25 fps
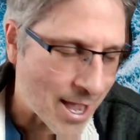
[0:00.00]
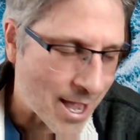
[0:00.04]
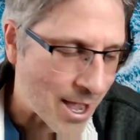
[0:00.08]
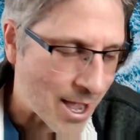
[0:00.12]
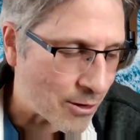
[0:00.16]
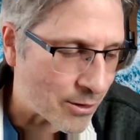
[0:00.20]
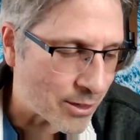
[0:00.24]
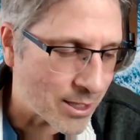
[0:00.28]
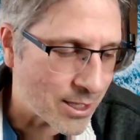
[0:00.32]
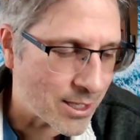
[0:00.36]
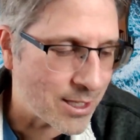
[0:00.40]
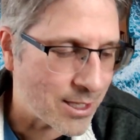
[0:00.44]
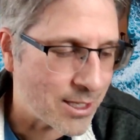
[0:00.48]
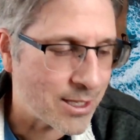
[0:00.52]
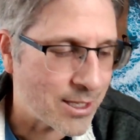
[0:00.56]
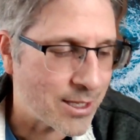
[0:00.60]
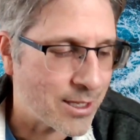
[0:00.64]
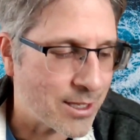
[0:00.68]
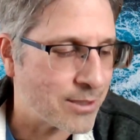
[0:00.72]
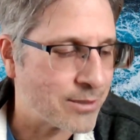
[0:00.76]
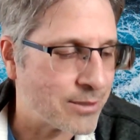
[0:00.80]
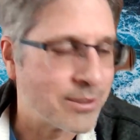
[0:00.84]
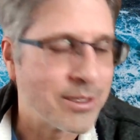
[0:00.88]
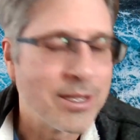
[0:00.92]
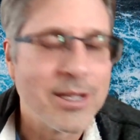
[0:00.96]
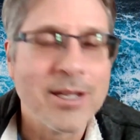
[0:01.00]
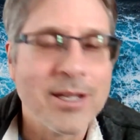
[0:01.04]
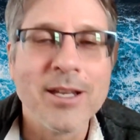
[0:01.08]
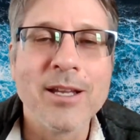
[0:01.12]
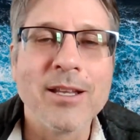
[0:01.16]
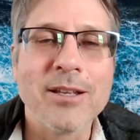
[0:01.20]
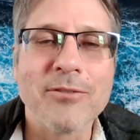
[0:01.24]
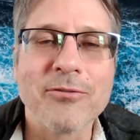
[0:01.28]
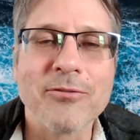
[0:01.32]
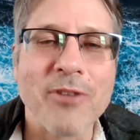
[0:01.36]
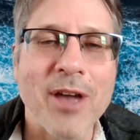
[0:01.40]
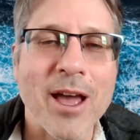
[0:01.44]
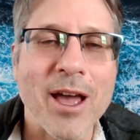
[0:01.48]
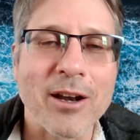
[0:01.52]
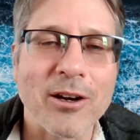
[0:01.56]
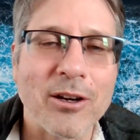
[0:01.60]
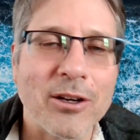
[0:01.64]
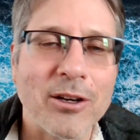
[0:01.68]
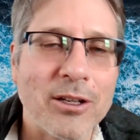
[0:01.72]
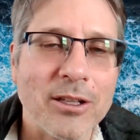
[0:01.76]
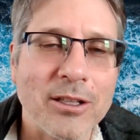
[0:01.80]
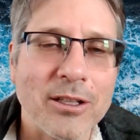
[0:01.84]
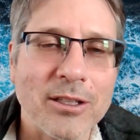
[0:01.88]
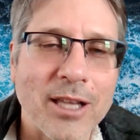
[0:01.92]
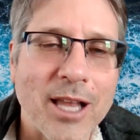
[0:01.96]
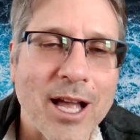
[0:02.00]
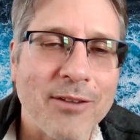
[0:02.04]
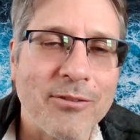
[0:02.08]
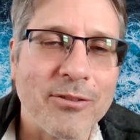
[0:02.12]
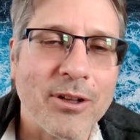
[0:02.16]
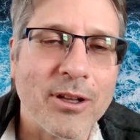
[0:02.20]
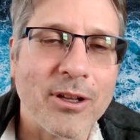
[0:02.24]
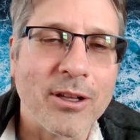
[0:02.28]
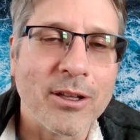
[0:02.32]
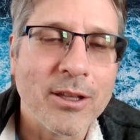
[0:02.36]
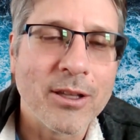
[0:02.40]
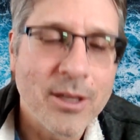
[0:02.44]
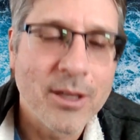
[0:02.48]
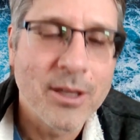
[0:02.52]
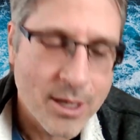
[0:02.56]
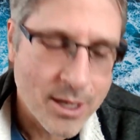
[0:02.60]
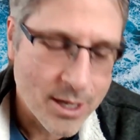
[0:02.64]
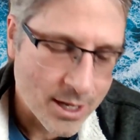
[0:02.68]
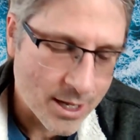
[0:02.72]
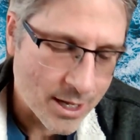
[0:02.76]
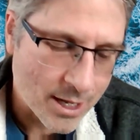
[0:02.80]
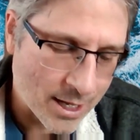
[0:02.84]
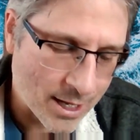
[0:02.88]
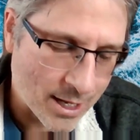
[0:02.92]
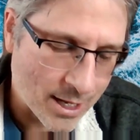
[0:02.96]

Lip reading: county and federal level